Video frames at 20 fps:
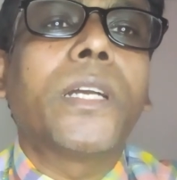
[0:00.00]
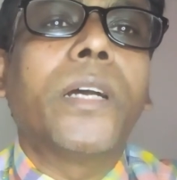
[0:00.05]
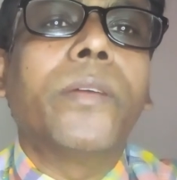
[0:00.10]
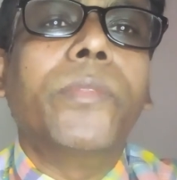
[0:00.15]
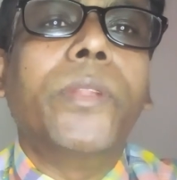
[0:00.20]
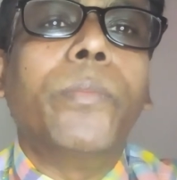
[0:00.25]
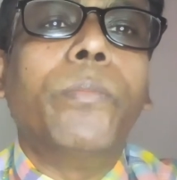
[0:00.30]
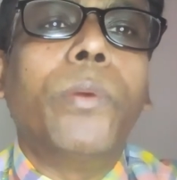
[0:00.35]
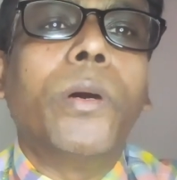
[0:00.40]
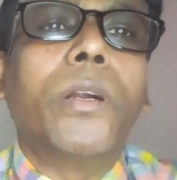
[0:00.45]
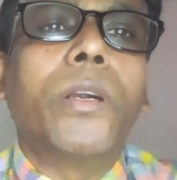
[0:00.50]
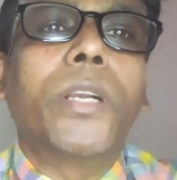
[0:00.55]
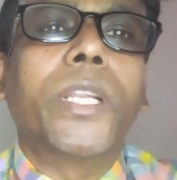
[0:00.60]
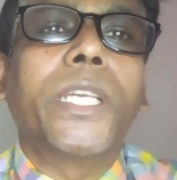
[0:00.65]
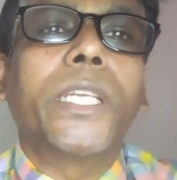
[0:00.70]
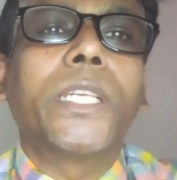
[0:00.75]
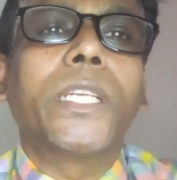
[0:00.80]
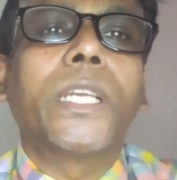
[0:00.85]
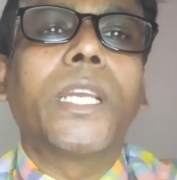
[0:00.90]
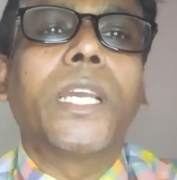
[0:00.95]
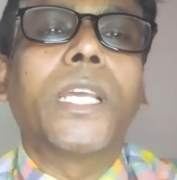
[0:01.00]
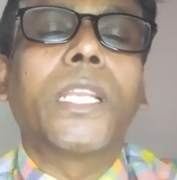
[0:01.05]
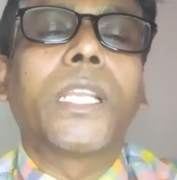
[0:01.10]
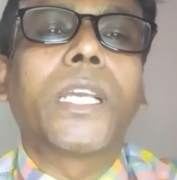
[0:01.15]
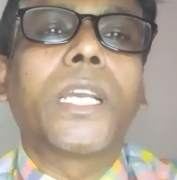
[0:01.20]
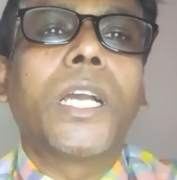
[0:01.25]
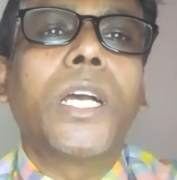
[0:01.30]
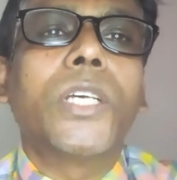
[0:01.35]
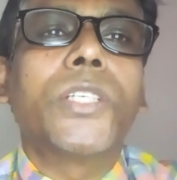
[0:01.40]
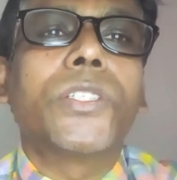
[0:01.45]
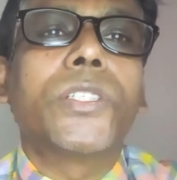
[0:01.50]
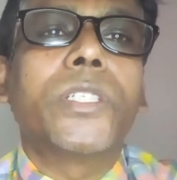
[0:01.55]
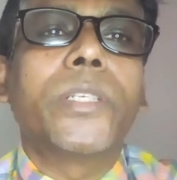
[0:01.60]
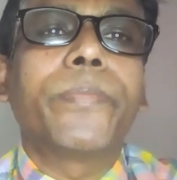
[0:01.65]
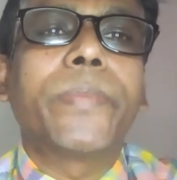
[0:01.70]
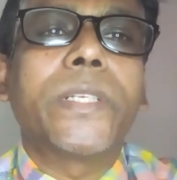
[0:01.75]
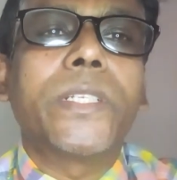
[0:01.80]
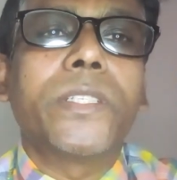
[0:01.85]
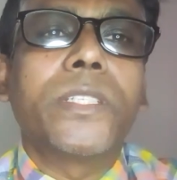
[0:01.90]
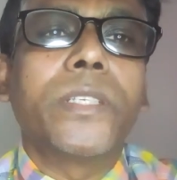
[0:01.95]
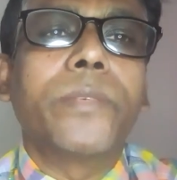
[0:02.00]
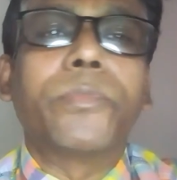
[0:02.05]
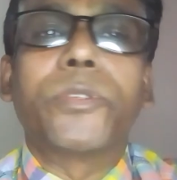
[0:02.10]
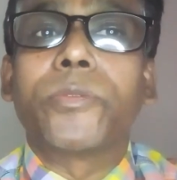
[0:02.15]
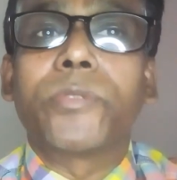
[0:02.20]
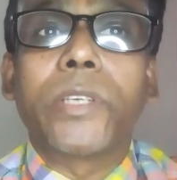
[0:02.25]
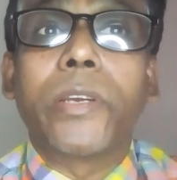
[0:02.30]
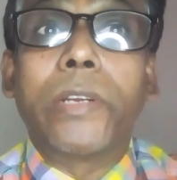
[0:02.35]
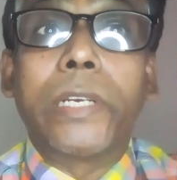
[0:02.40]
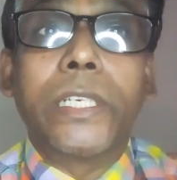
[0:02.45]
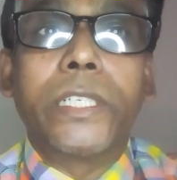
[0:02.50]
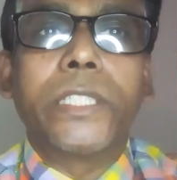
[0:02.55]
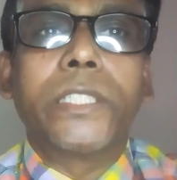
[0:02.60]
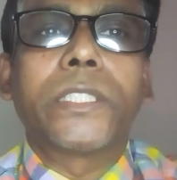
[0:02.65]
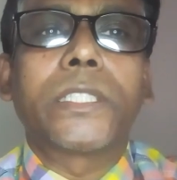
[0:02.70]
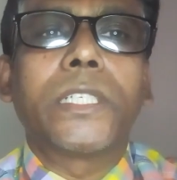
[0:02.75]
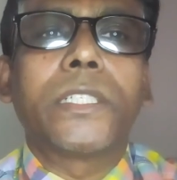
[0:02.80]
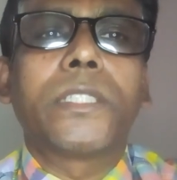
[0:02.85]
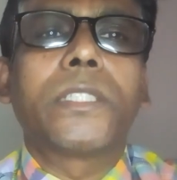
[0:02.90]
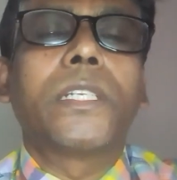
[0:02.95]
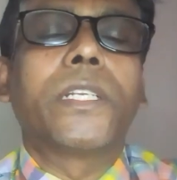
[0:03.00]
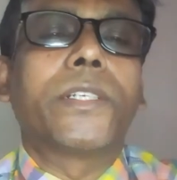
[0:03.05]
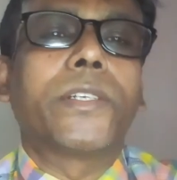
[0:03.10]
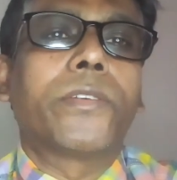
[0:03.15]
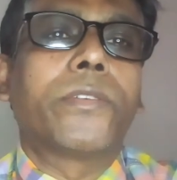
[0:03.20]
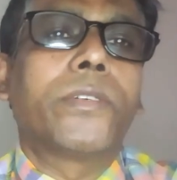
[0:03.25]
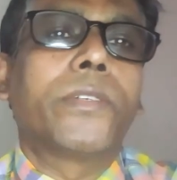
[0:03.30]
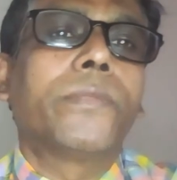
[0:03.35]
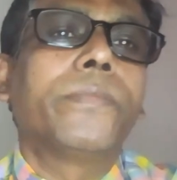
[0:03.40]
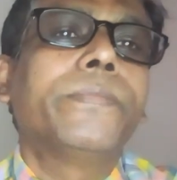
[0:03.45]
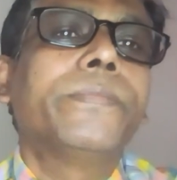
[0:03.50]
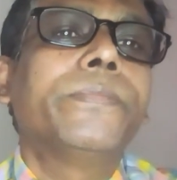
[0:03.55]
of the body and cause different symptoms. I will discuss later on.